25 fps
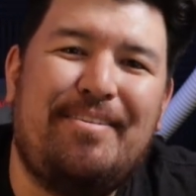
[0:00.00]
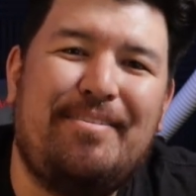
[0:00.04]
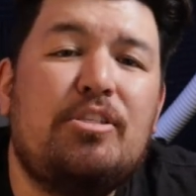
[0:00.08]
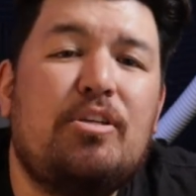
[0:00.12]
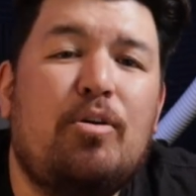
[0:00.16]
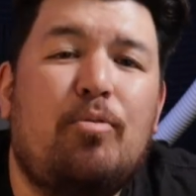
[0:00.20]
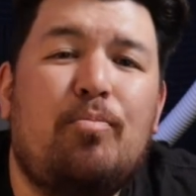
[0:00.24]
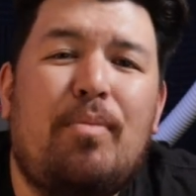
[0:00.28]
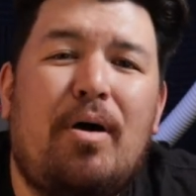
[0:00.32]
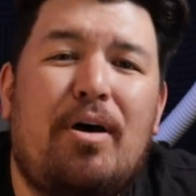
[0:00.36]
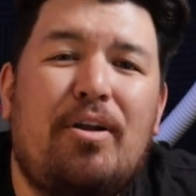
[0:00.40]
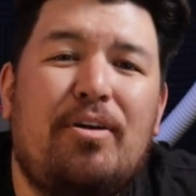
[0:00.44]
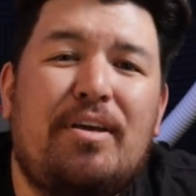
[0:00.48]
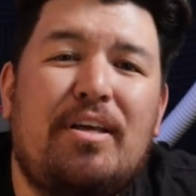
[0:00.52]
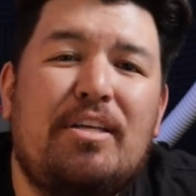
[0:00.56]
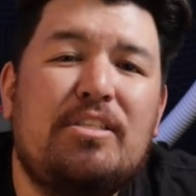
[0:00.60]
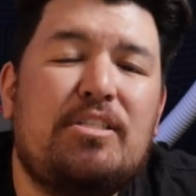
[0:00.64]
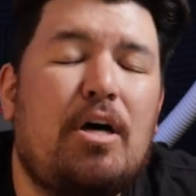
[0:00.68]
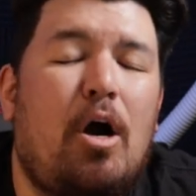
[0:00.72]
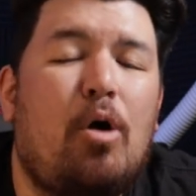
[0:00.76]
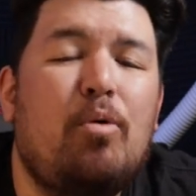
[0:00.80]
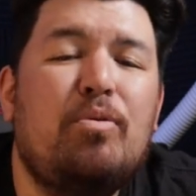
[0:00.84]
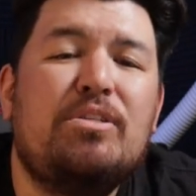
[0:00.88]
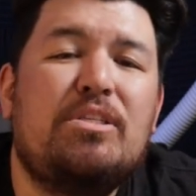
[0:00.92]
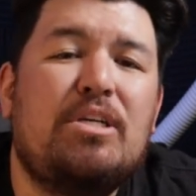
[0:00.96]
Since our model kits
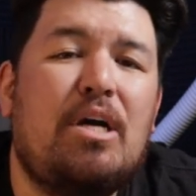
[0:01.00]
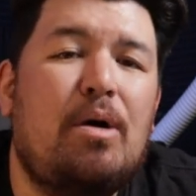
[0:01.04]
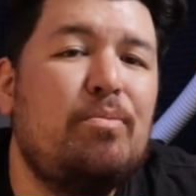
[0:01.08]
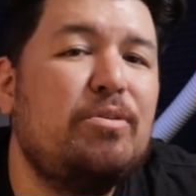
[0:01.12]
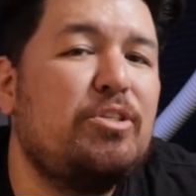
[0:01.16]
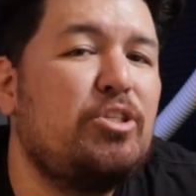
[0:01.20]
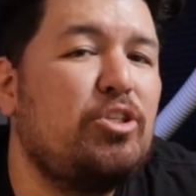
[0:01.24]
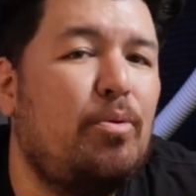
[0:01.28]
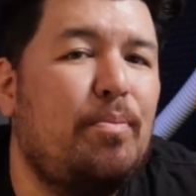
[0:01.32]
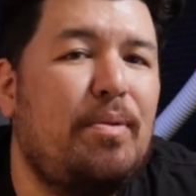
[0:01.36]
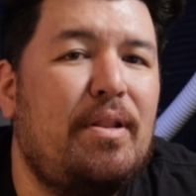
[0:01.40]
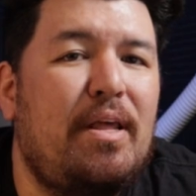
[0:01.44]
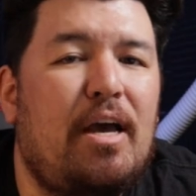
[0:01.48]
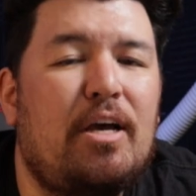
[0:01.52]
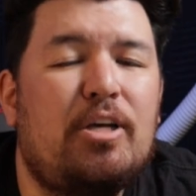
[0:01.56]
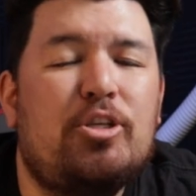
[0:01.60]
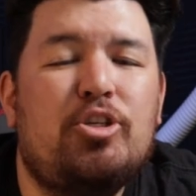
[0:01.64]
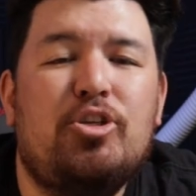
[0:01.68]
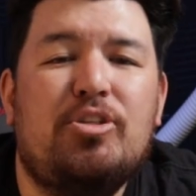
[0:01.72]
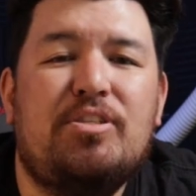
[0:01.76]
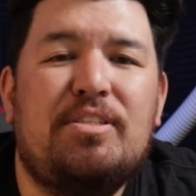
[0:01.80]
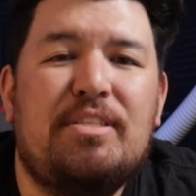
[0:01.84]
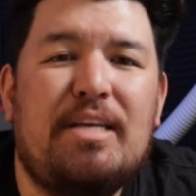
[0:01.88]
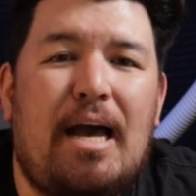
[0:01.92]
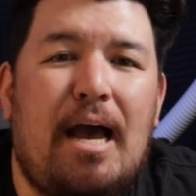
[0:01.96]
always come with so many
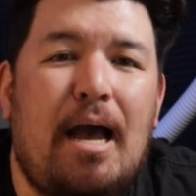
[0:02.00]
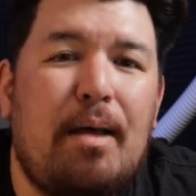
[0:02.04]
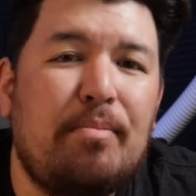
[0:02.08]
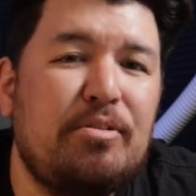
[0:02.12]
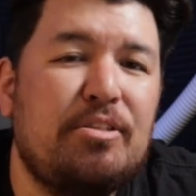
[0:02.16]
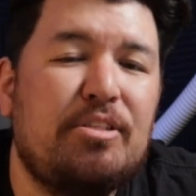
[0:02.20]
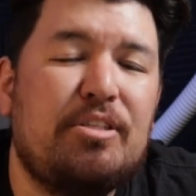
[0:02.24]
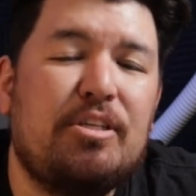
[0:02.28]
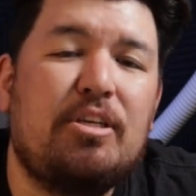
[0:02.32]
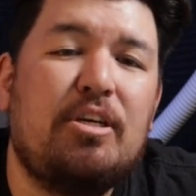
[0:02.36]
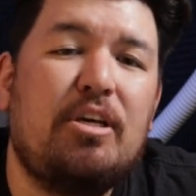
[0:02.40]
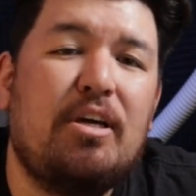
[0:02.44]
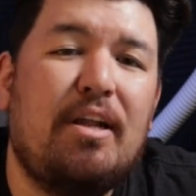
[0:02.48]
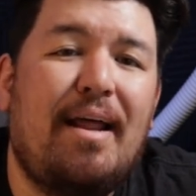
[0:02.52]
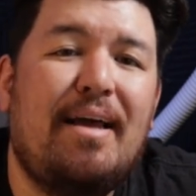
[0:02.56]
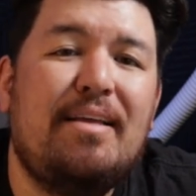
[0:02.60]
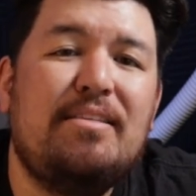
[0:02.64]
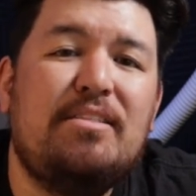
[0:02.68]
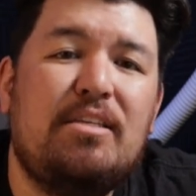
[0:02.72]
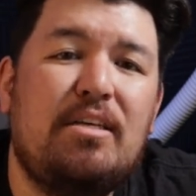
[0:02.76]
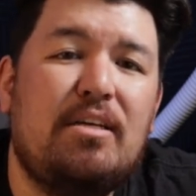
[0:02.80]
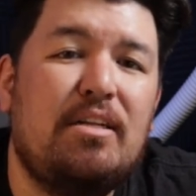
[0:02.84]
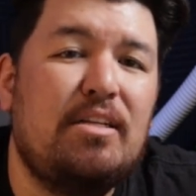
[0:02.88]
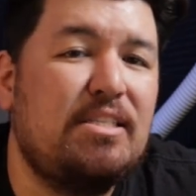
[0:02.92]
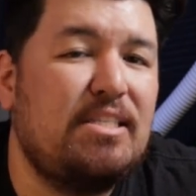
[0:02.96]
extra tabs, it's a good
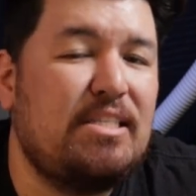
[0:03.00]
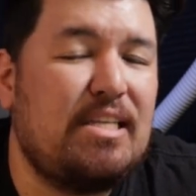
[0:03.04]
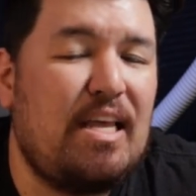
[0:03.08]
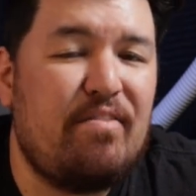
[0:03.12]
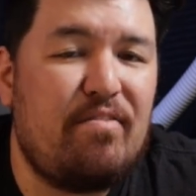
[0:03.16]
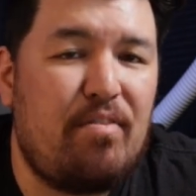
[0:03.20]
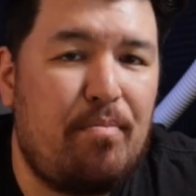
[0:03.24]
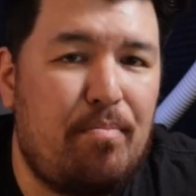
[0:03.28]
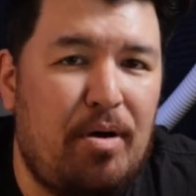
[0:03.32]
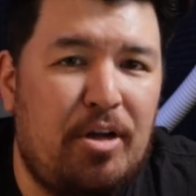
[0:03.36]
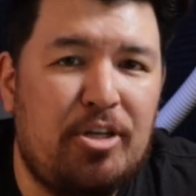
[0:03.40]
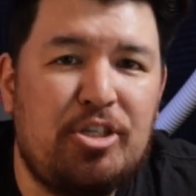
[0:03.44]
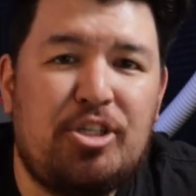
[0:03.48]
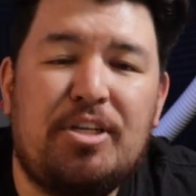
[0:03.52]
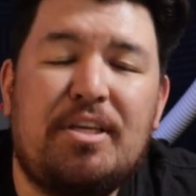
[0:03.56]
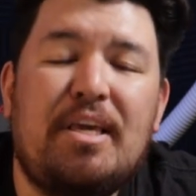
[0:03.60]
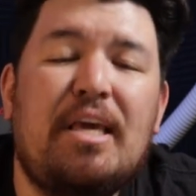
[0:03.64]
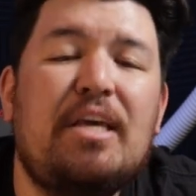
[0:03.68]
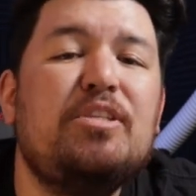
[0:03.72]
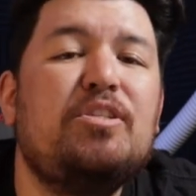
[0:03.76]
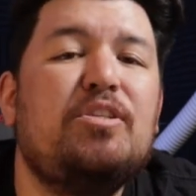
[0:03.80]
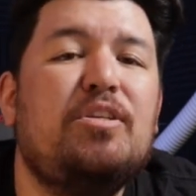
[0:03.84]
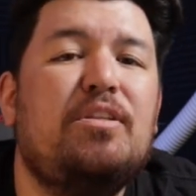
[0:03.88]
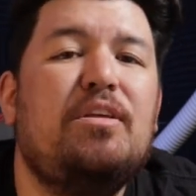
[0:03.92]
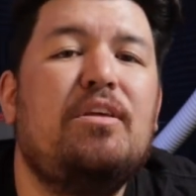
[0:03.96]
idea to save a bunch in
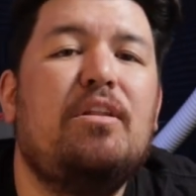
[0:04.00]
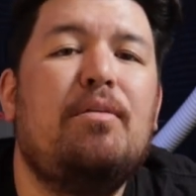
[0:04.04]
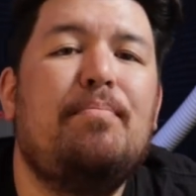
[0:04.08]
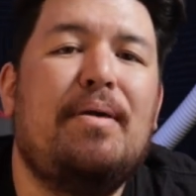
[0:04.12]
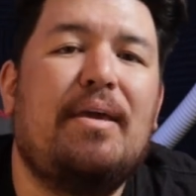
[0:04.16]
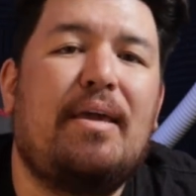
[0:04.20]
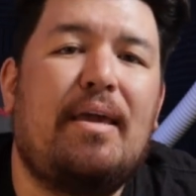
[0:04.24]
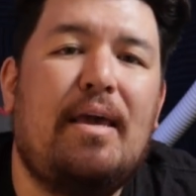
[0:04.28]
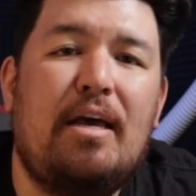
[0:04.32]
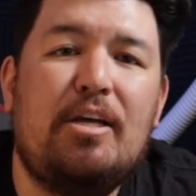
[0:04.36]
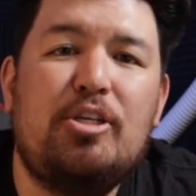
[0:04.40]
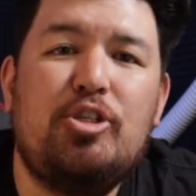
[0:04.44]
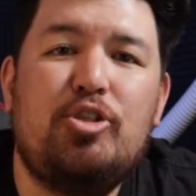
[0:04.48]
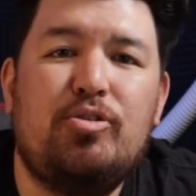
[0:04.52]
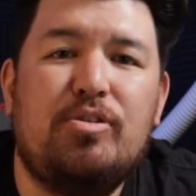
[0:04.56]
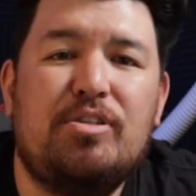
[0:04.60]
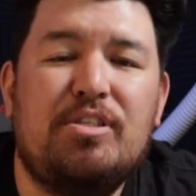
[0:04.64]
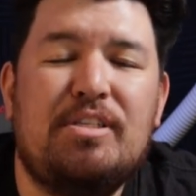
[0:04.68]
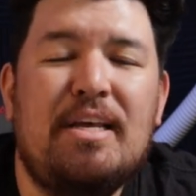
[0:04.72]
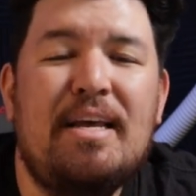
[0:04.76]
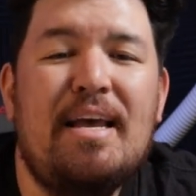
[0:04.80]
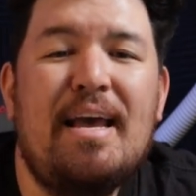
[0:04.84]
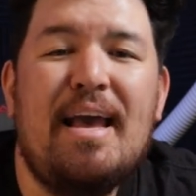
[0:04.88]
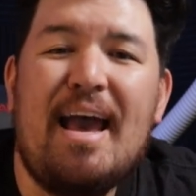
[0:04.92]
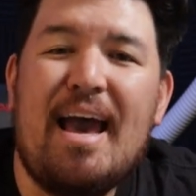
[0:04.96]
case you need to make
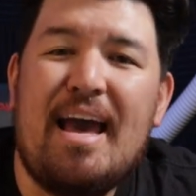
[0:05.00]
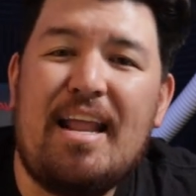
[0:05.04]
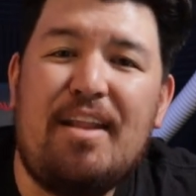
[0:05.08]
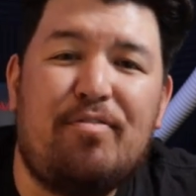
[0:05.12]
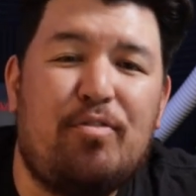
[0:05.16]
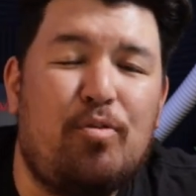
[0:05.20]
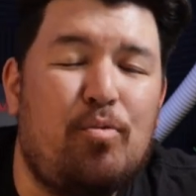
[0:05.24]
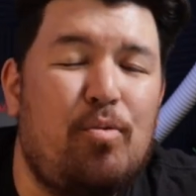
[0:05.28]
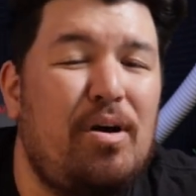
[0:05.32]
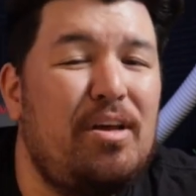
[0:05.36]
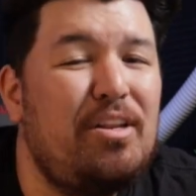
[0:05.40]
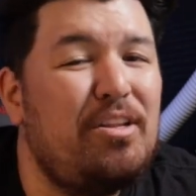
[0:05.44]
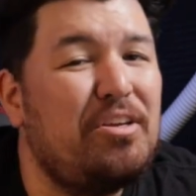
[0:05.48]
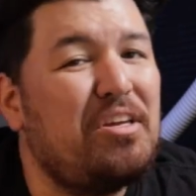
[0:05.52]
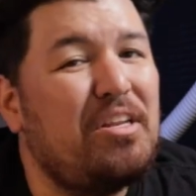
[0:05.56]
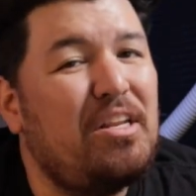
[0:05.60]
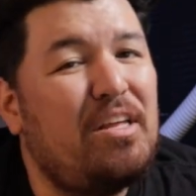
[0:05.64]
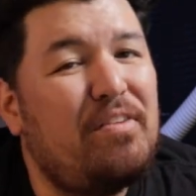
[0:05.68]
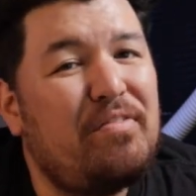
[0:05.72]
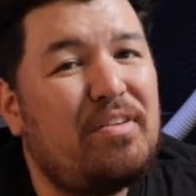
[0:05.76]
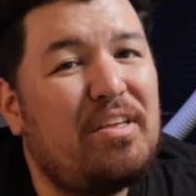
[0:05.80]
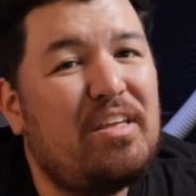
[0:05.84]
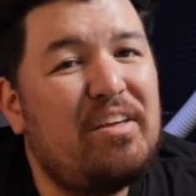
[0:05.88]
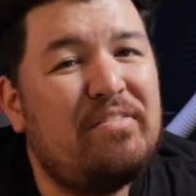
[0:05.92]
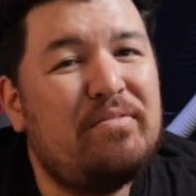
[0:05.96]
extras, and if you want, you can
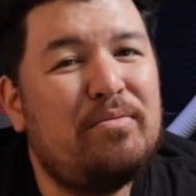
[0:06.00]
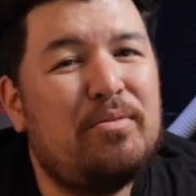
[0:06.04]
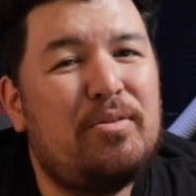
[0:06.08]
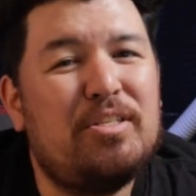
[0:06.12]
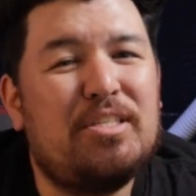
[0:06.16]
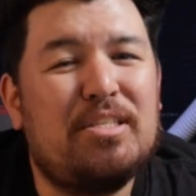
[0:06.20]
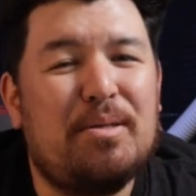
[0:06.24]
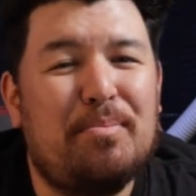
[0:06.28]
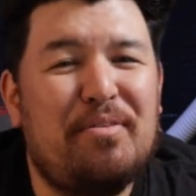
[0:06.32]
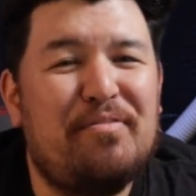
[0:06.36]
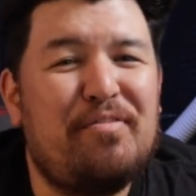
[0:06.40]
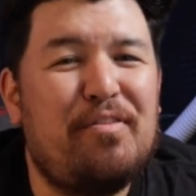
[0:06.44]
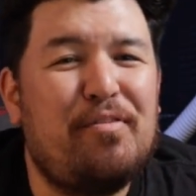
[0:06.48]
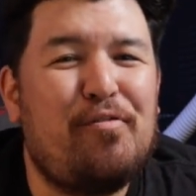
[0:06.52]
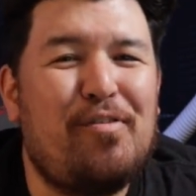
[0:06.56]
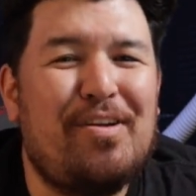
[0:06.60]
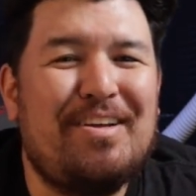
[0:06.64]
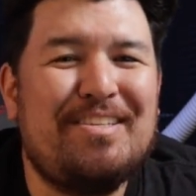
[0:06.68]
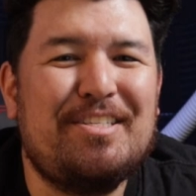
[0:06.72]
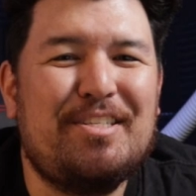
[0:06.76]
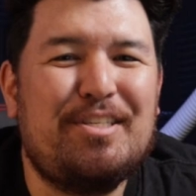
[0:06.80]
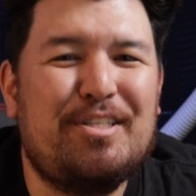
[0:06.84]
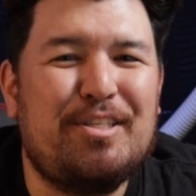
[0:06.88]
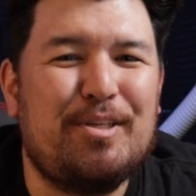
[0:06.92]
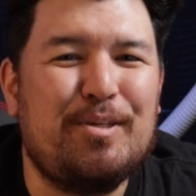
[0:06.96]
even give them to some of your
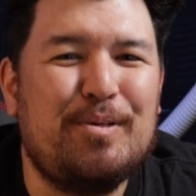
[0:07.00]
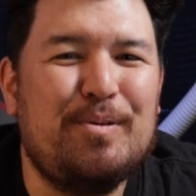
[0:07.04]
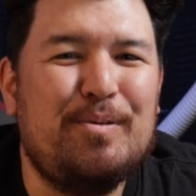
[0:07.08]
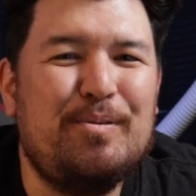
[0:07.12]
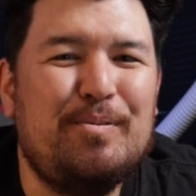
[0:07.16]
friends too.